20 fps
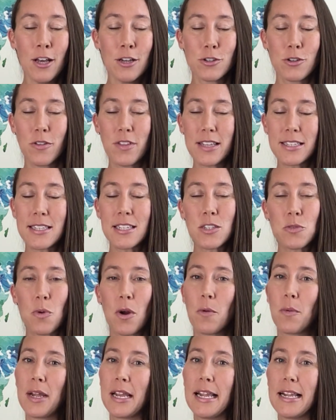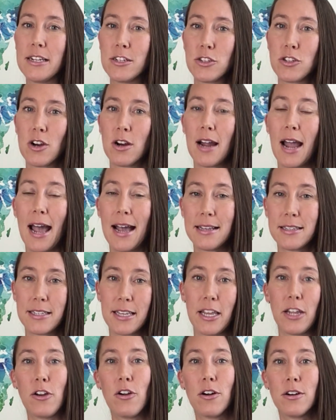So this is where we need to start
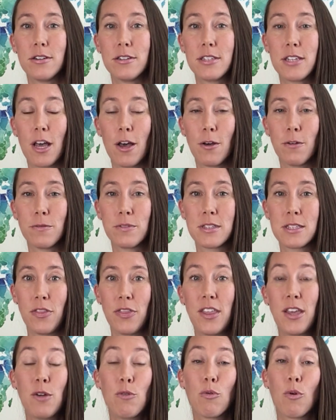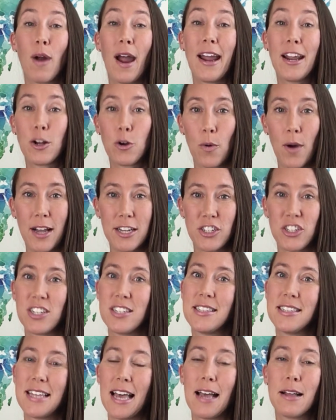asking ourselves the right
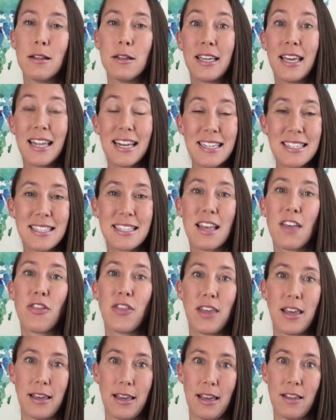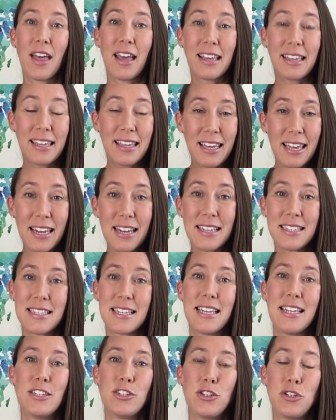questions that get us thinking, that get us
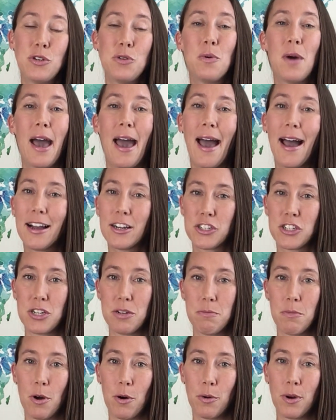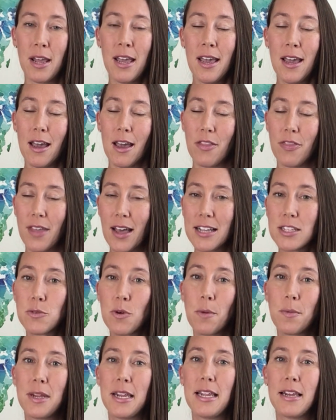into action mode. And that's
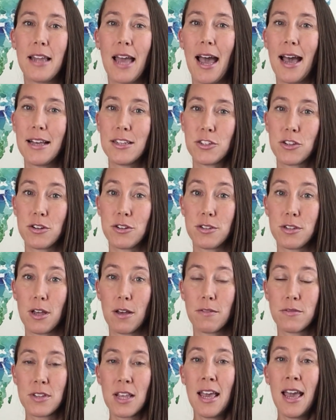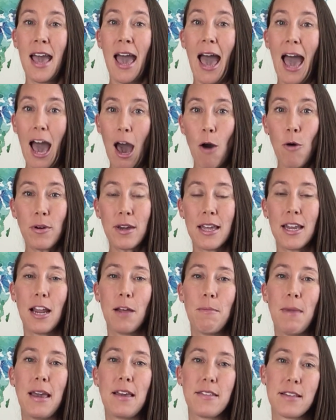why we need to ask ourselves, how can
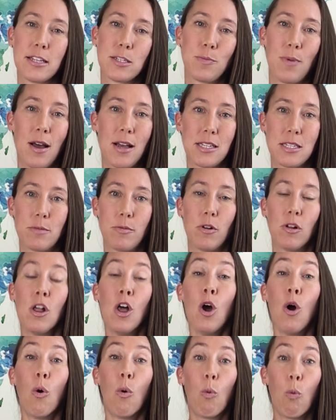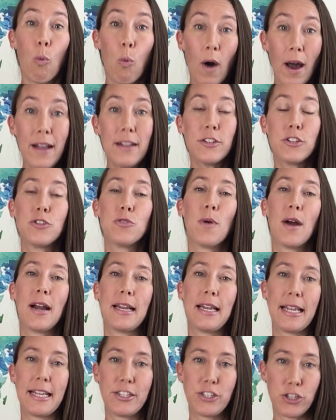I make this possible? What do I
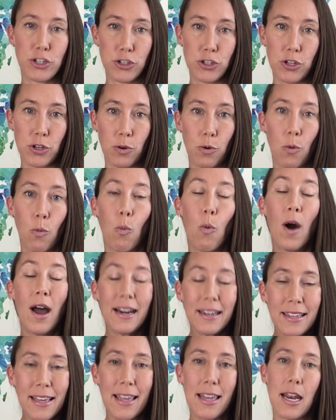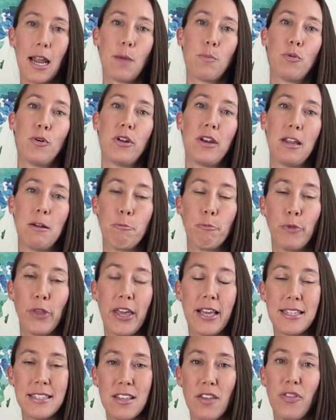need to do? What can I put in
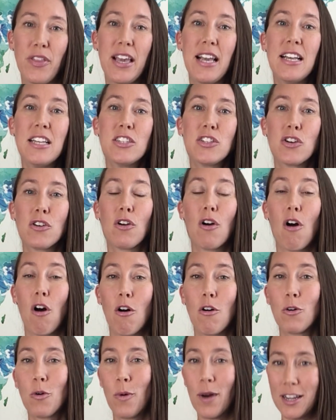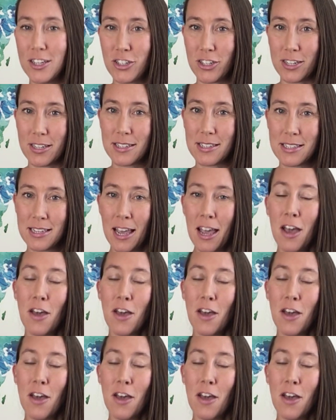place? These are all questions